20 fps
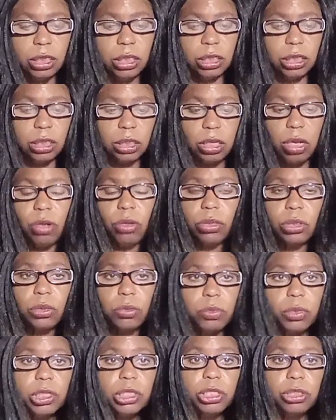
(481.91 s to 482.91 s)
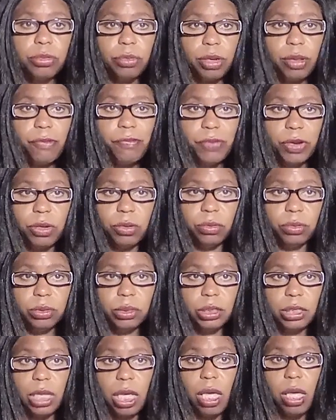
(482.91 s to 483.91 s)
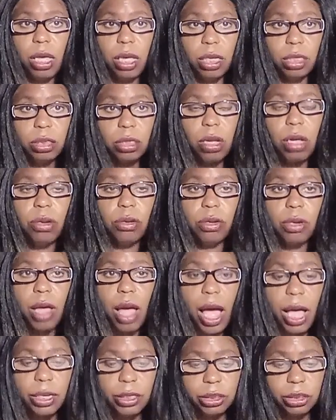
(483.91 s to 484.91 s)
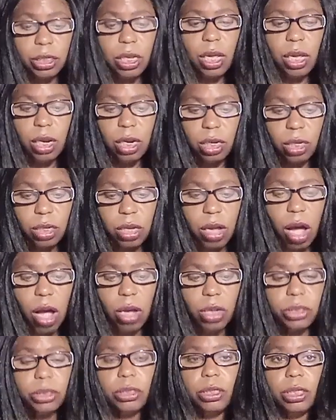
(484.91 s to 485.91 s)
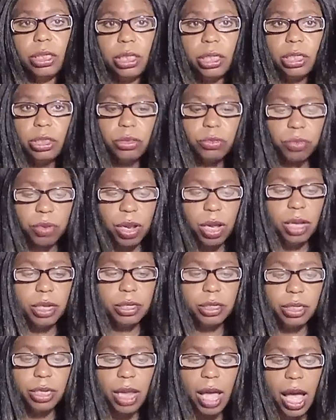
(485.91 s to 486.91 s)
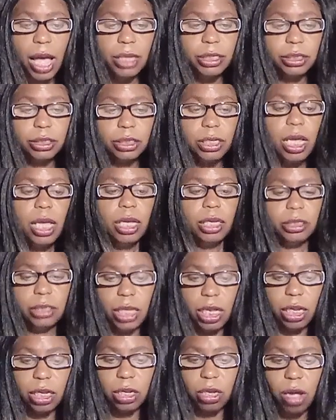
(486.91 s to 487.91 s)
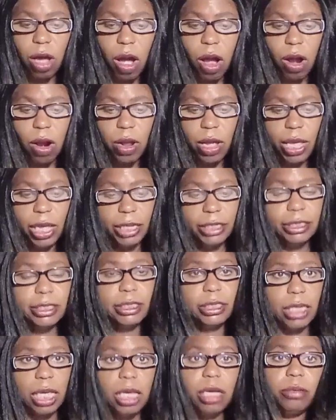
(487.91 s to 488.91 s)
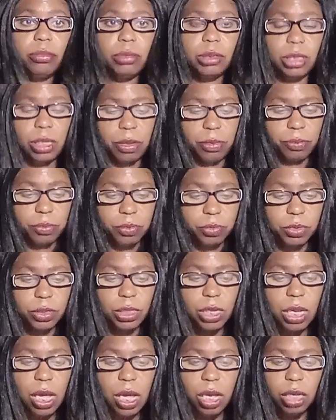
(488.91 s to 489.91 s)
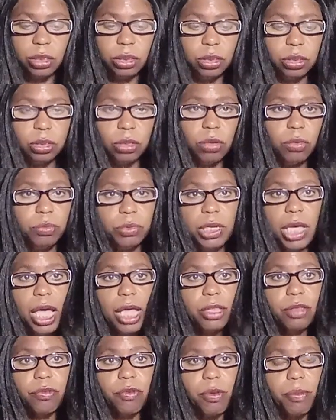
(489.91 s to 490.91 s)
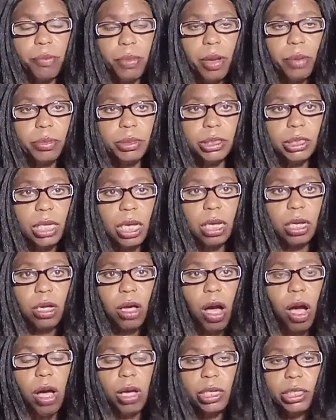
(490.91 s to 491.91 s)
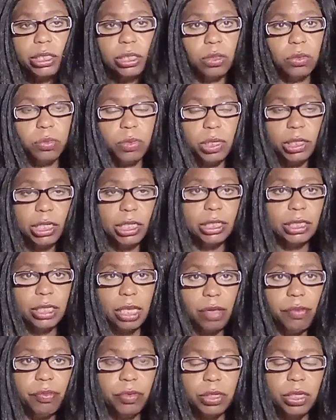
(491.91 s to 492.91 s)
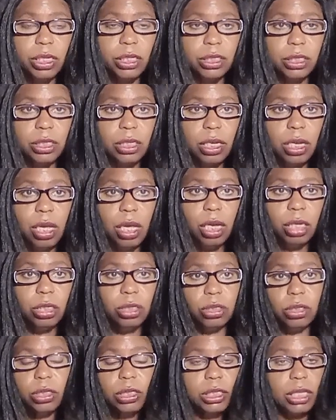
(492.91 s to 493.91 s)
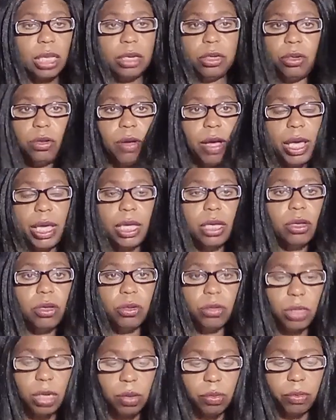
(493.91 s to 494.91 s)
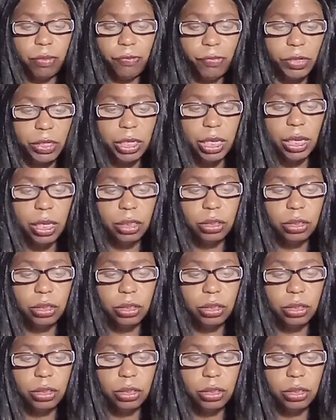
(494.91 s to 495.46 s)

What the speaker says: Psalms 124 that has acknowledged God. So Israel acknowledged that God has saved them. We have to remember that God is the one that's saving us. Because I know I ain't gonna never forget.